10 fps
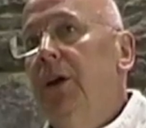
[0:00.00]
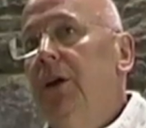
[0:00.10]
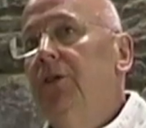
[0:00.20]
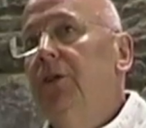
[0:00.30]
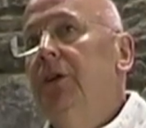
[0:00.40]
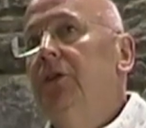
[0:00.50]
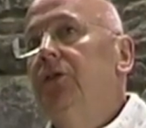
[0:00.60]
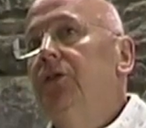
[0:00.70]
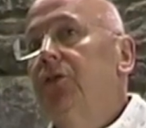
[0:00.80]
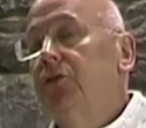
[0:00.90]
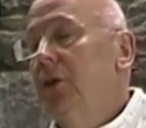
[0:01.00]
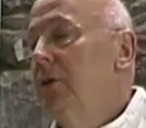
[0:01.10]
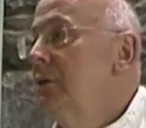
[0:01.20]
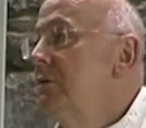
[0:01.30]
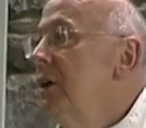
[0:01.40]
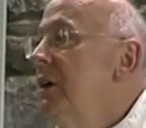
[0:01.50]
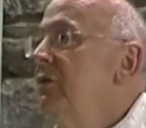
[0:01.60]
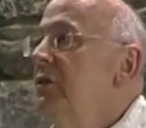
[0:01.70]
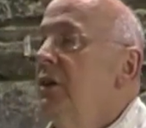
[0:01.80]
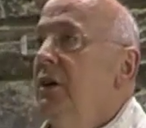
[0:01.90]
we enter into the struggle of
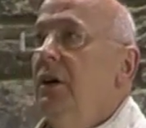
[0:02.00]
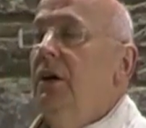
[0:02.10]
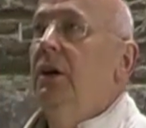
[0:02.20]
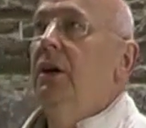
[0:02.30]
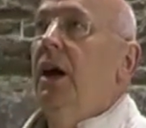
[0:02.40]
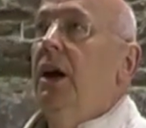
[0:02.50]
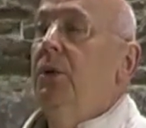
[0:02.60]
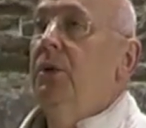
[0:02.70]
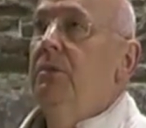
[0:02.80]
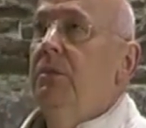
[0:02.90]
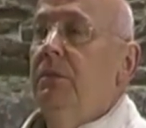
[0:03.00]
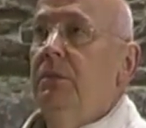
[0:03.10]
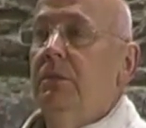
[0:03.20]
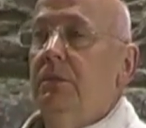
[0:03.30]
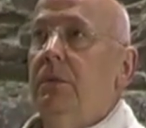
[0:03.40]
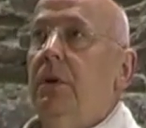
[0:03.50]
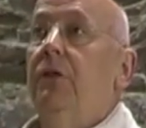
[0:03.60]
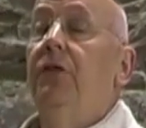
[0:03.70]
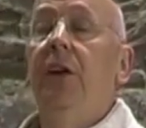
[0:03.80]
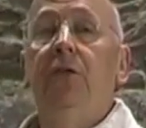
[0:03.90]
life, how we
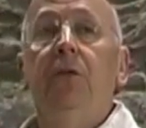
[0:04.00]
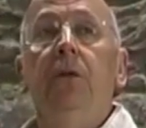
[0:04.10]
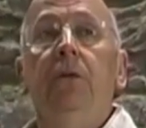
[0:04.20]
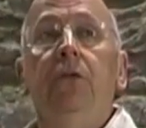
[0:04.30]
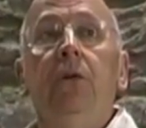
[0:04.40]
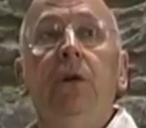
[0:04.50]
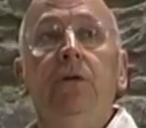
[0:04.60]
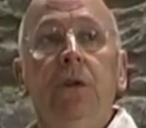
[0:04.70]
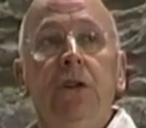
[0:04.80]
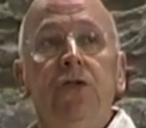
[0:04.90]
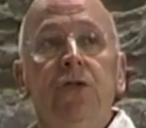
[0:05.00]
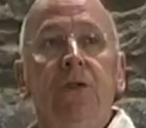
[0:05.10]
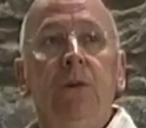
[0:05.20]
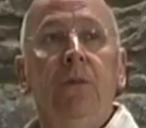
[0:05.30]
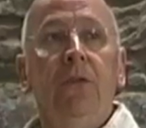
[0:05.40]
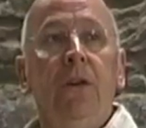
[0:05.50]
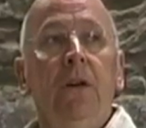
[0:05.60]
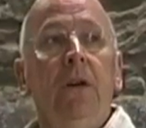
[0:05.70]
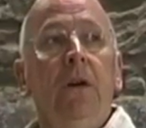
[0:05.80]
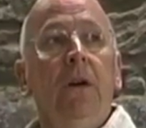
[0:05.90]
are faithful to our relationships,
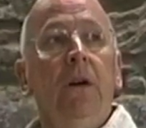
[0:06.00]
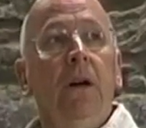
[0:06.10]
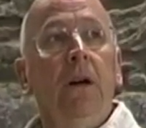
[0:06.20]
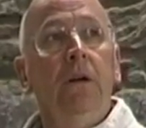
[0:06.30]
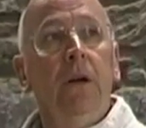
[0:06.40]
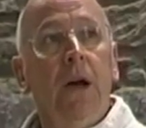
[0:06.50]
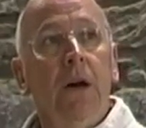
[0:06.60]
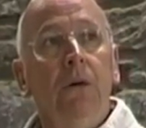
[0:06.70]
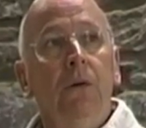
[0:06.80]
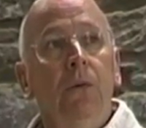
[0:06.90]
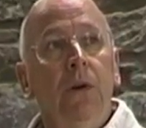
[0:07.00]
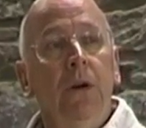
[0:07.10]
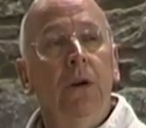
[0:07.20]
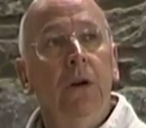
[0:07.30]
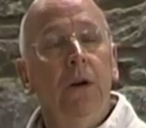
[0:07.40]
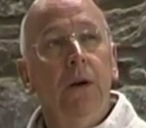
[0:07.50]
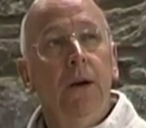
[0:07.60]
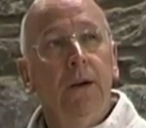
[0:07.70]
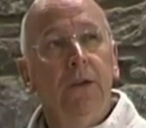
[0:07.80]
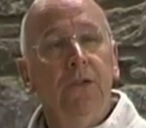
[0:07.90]
and how we
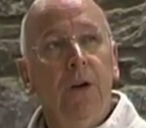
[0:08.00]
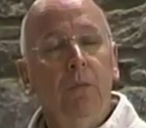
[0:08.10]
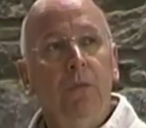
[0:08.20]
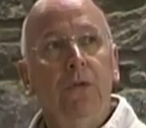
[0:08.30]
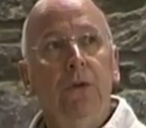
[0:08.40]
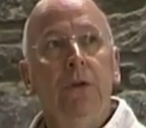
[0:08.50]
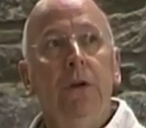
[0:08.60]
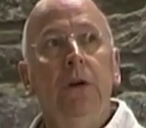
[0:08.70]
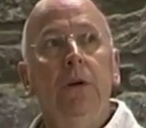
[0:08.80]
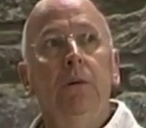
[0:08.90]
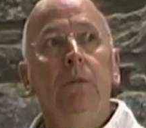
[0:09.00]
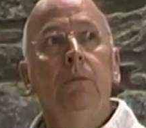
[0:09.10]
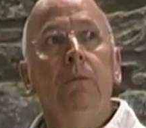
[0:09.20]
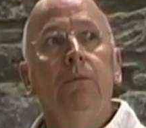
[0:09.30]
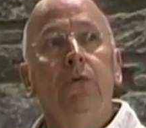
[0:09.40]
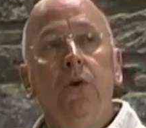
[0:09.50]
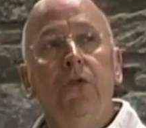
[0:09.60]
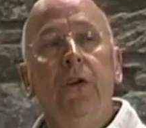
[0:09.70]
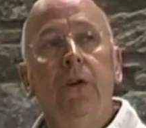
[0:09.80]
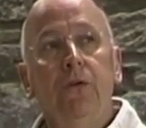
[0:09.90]
accept the
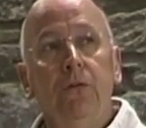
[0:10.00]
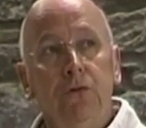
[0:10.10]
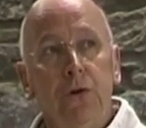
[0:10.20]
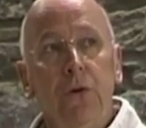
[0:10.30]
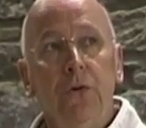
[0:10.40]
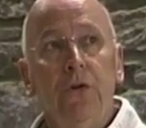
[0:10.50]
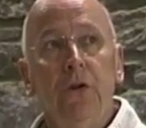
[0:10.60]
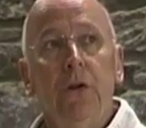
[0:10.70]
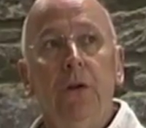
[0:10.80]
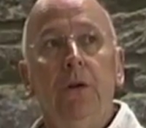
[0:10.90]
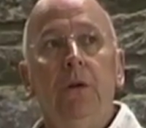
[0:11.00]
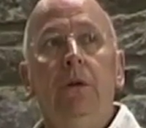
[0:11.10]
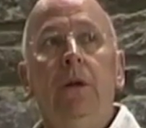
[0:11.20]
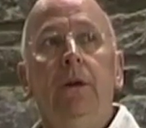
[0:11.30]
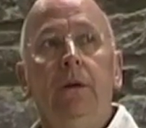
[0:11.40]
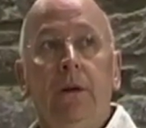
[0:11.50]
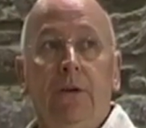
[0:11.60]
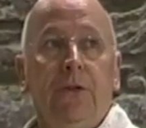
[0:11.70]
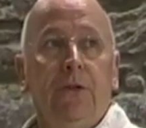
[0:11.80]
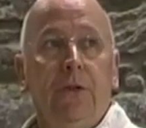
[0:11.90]
process of growth that
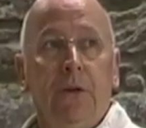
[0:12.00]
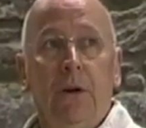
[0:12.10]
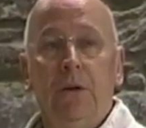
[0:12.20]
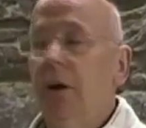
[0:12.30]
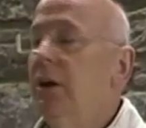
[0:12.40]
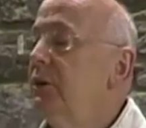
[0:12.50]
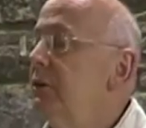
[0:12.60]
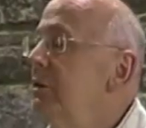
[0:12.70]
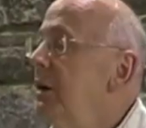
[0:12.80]
is at the heart